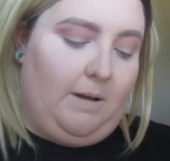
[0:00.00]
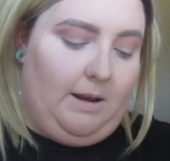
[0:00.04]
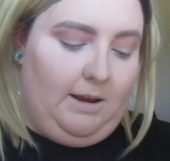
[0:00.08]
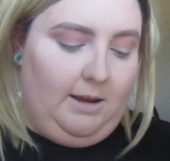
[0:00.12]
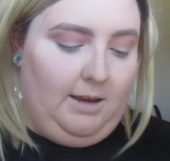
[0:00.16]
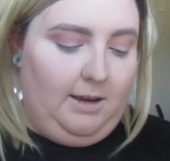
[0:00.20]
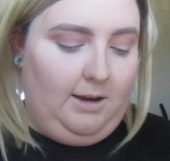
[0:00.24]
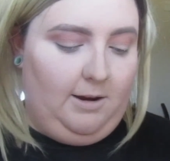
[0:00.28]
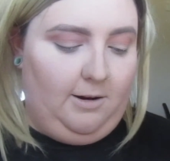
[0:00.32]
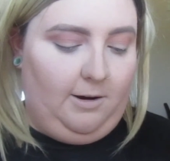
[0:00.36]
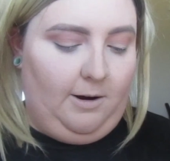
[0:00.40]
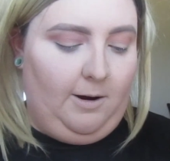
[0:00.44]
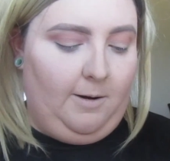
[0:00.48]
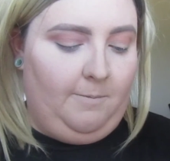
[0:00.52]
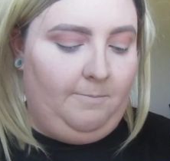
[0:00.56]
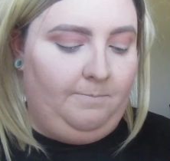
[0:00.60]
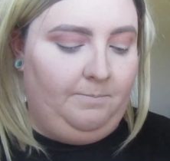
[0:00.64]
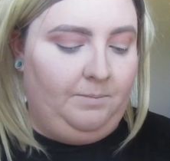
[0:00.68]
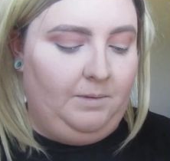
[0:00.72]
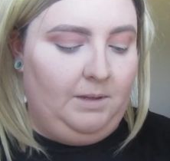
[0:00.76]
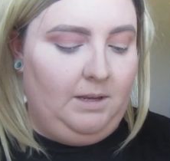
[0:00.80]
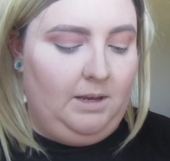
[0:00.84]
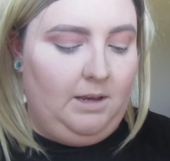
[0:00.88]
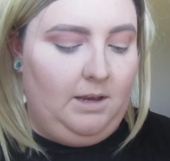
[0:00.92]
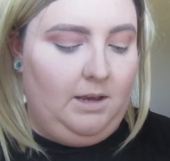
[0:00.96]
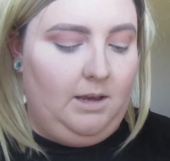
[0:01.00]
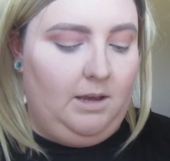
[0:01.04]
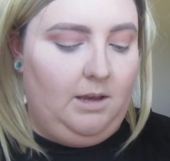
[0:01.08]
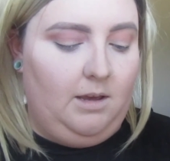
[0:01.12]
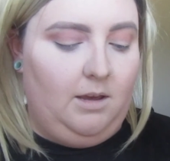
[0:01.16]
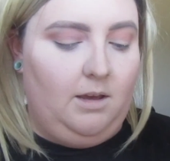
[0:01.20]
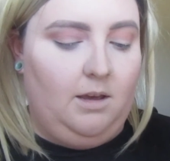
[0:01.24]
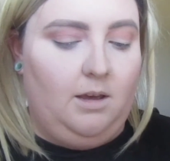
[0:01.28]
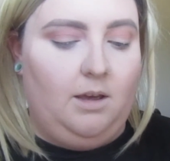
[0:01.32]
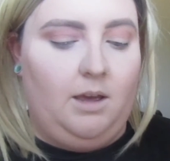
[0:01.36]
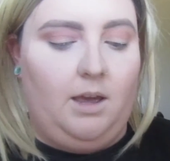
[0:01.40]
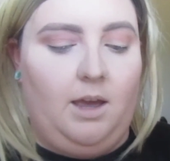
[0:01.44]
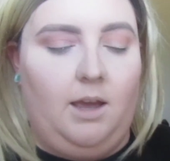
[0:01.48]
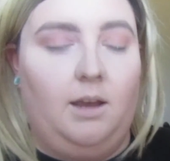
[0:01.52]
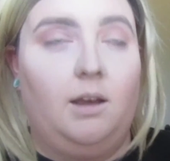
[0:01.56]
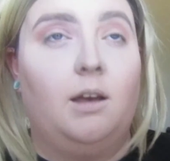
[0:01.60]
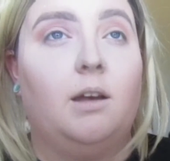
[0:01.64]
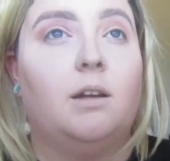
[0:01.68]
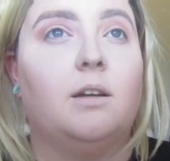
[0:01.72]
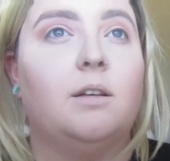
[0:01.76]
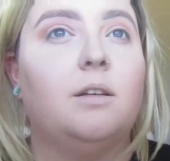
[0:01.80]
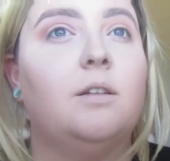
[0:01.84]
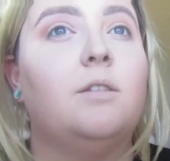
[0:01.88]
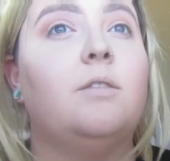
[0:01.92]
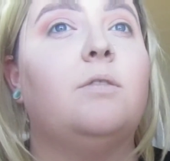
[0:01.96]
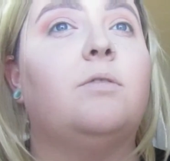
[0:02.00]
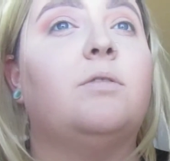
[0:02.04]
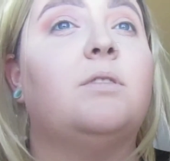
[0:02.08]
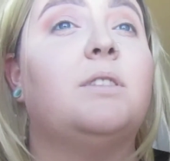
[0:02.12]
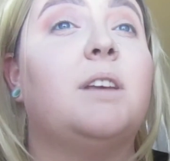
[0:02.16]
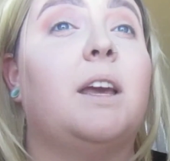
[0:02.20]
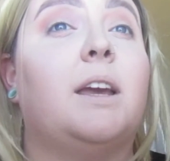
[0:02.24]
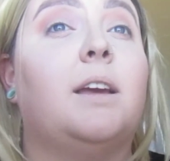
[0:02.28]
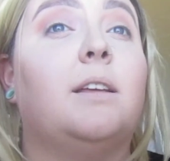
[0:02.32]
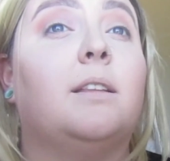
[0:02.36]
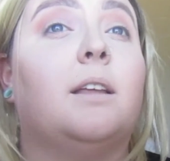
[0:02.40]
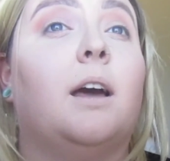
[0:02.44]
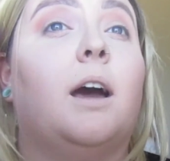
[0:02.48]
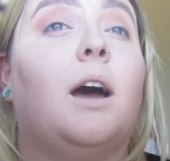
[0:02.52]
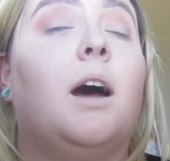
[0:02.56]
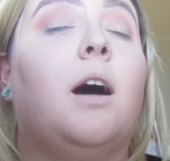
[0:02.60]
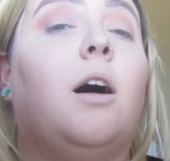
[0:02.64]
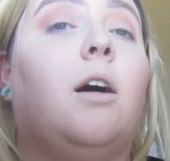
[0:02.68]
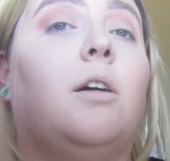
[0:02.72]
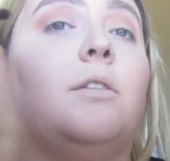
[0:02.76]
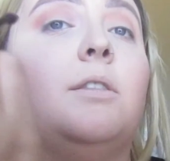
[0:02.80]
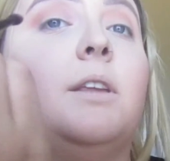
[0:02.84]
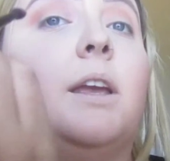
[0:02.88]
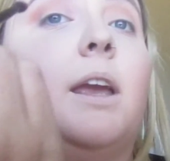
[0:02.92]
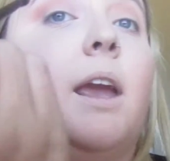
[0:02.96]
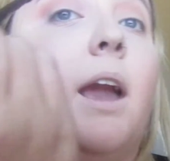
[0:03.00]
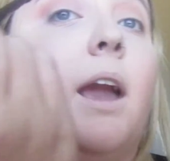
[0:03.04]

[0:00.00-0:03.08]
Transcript: here, and kind of take that on the